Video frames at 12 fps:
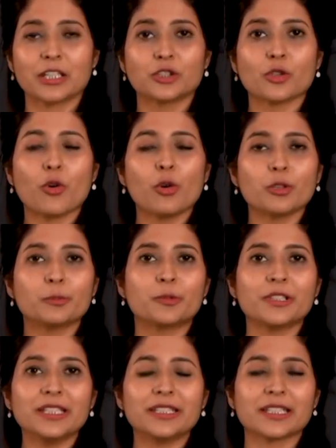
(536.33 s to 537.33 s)
your whole
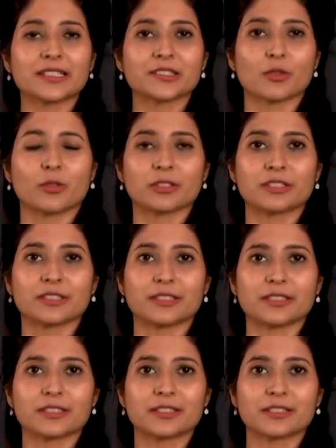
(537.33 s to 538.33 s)
breathing is
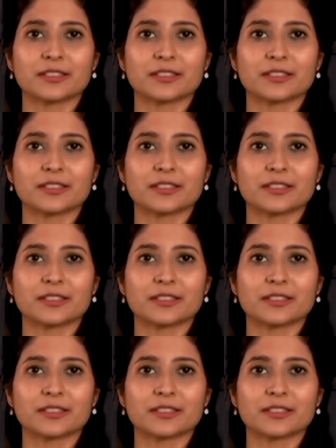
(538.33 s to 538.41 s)
altered.